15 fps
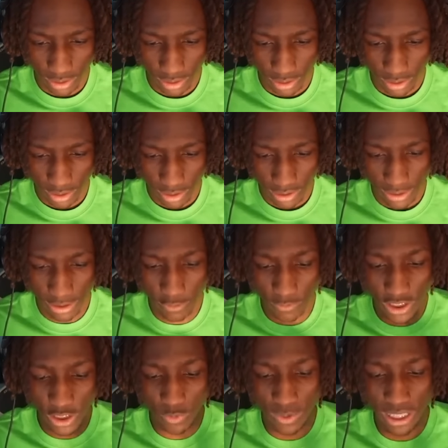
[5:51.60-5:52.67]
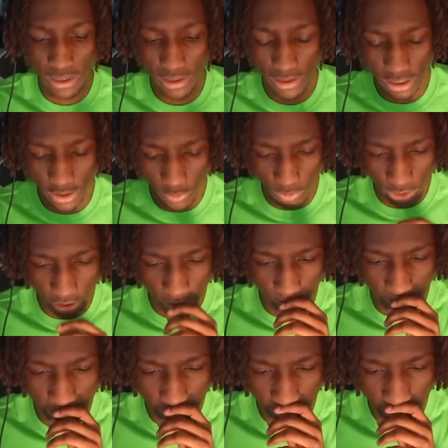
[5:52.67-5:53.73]
So that was the first thing.
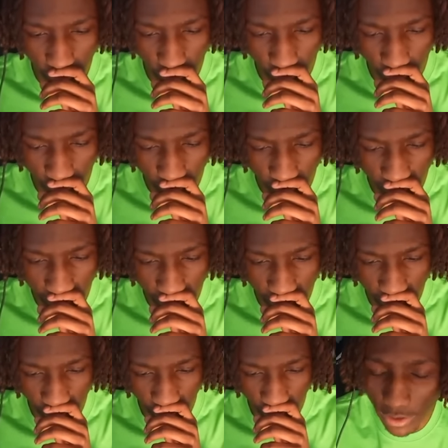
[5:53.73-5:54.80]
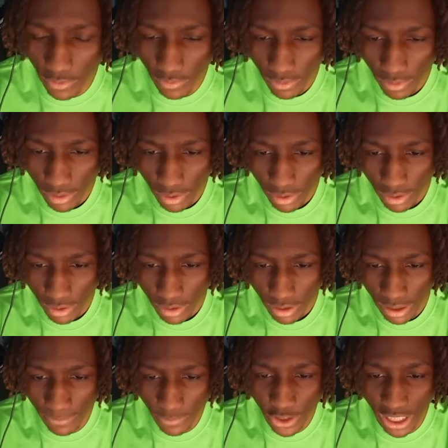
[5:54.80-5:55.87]
So looks like their relationship got off on
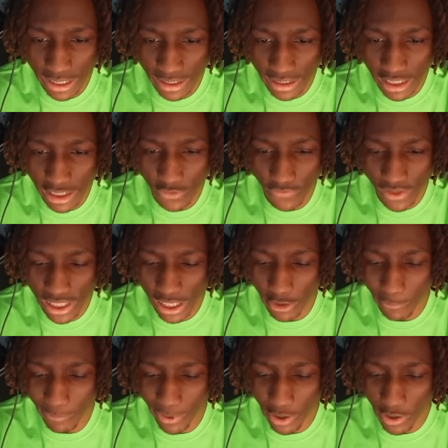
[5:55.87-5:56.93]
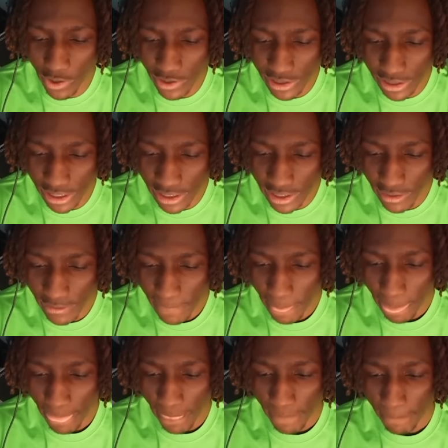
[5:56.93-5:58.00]
rocky and shaky terms with the whole
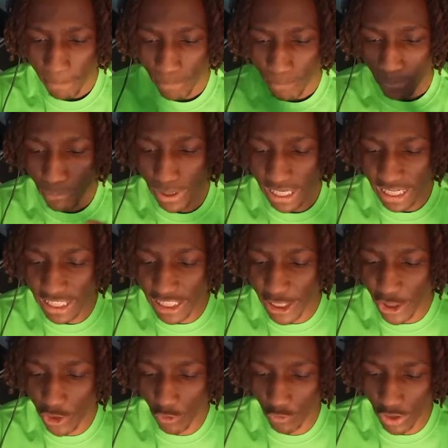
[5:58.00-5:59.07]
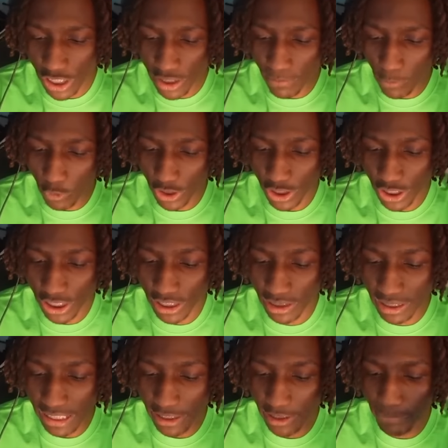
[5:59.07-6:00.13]
copyright thing. But
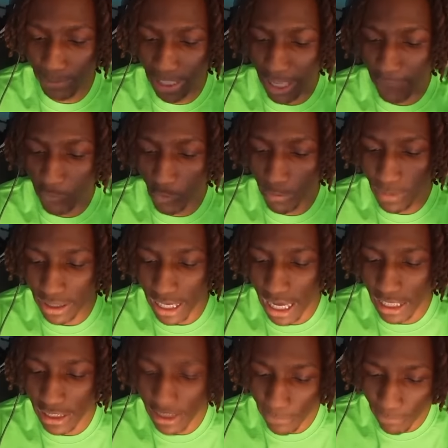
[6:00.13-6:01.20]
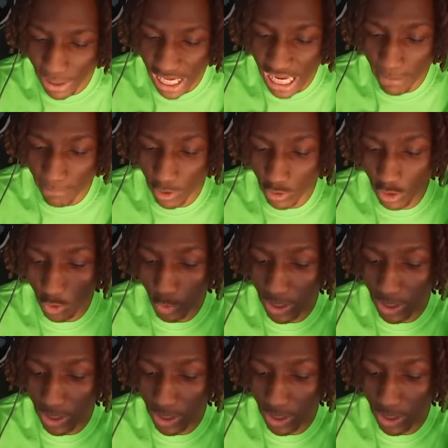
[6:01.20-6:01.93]
eventually, Raud reaches out to Quanny